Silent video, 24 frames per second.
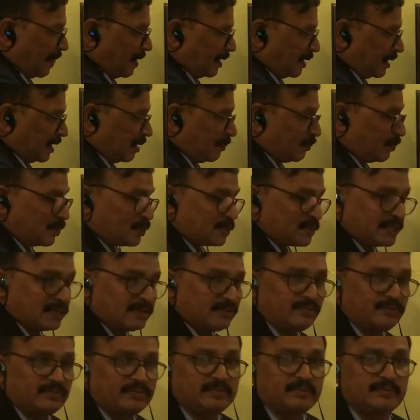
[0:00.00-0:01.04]
composed of
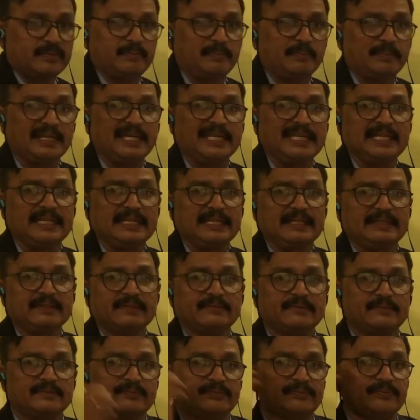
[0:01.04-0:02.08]
many
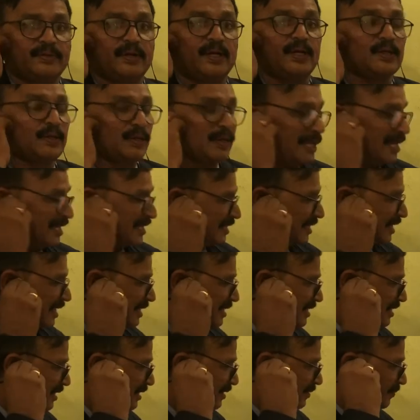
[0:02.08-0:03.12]
follicular
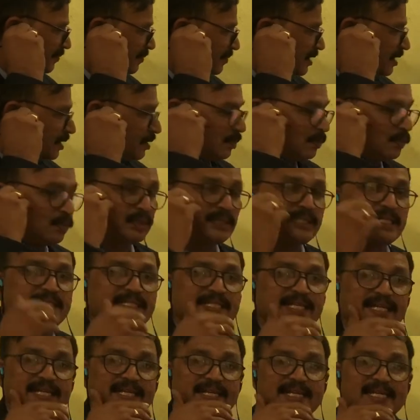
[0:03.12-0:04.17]
cells which
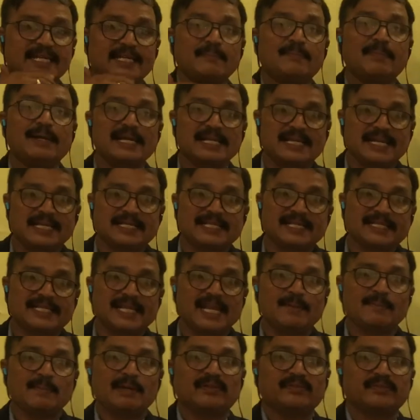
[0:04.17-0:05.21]
secrete milk at the
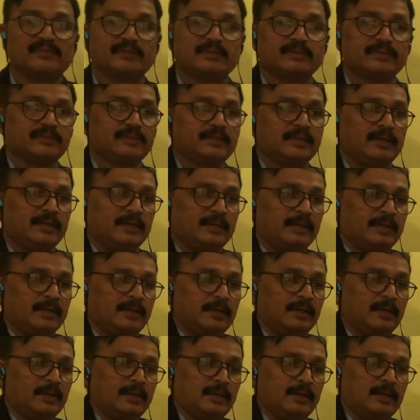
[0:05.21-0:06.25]
time of
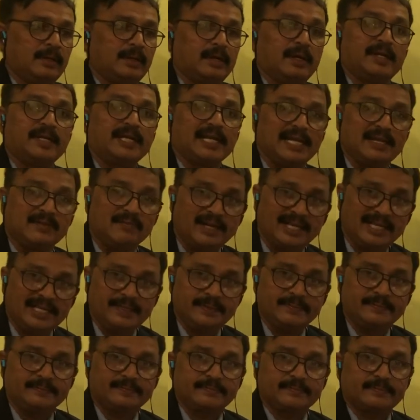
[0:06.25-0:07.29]
delivery
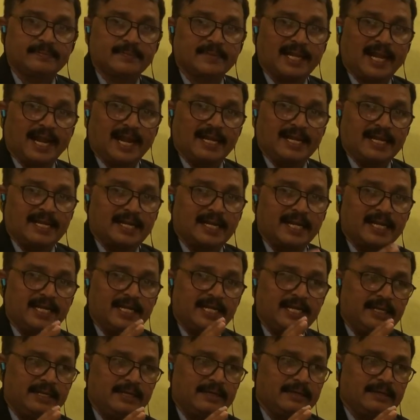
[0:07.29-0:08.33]
and
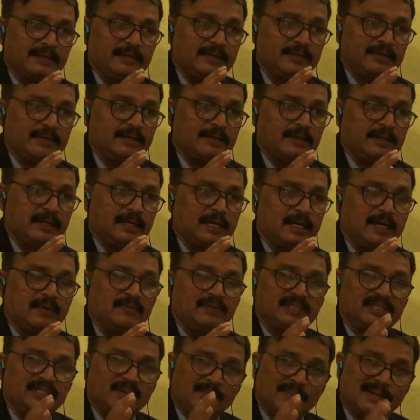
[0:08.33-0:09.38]
ready with
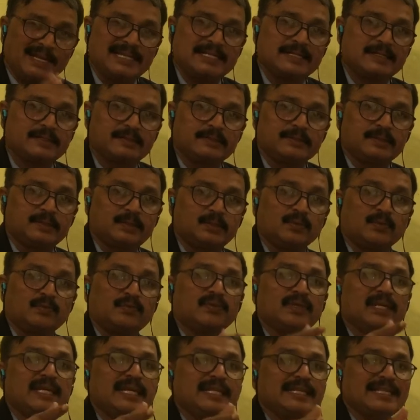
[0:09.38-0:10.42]
the milk to
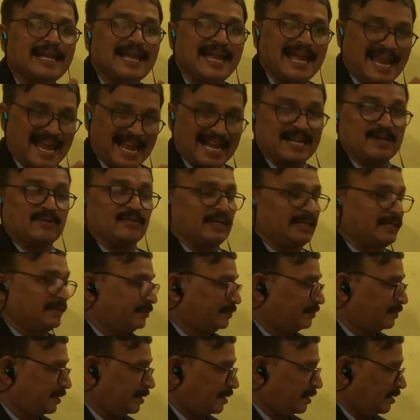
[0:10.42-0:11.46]
feed the young one.
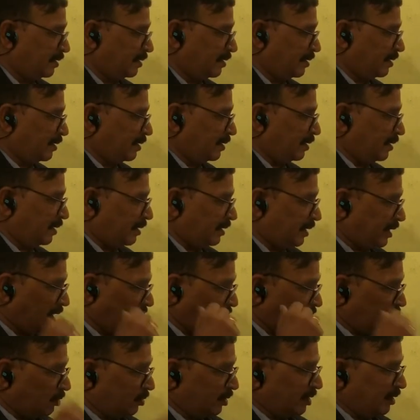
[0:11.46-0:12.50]

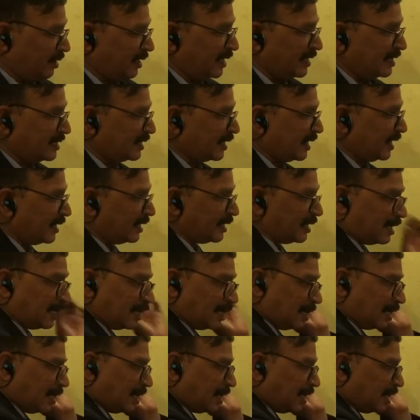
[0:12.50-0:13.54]
Now, inside
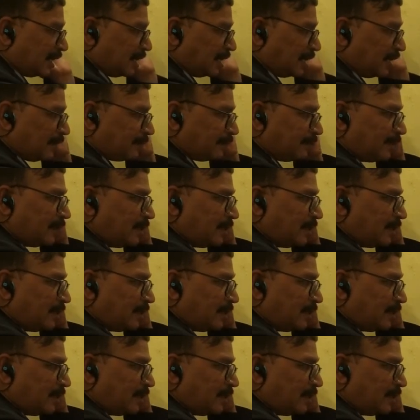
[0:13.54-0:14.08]
the